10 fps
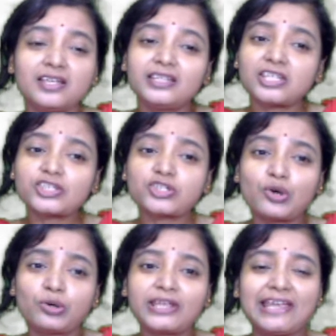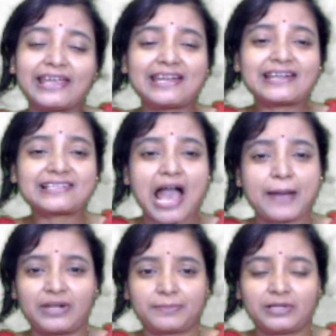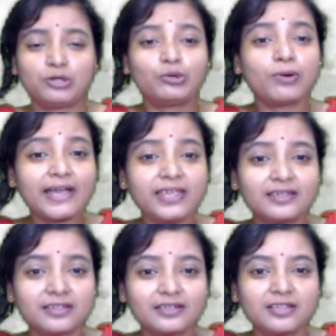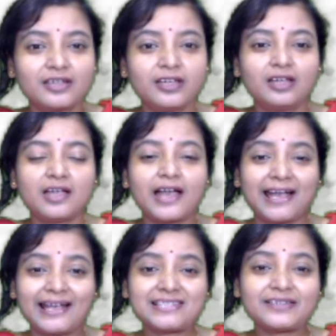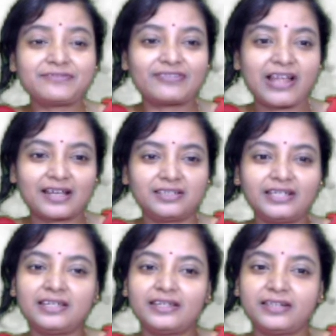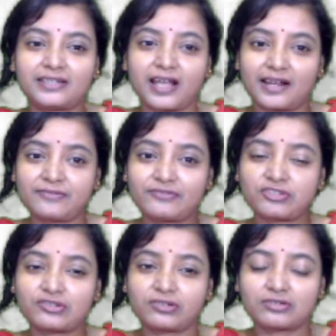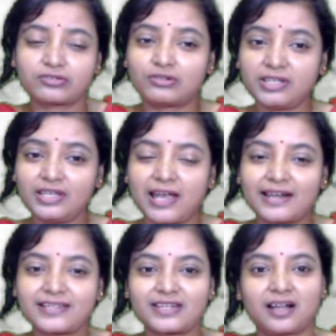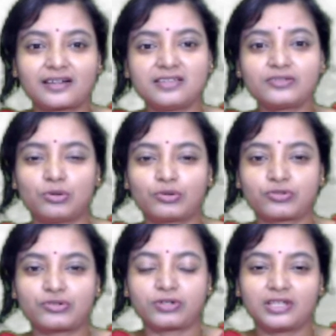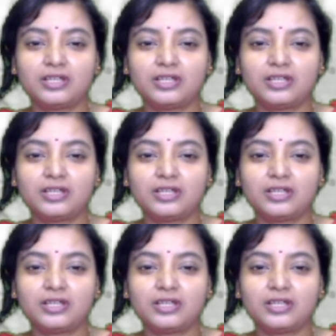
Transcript: The story ends abruptly. Why? As the Franklin interrupts the story and starts his own story.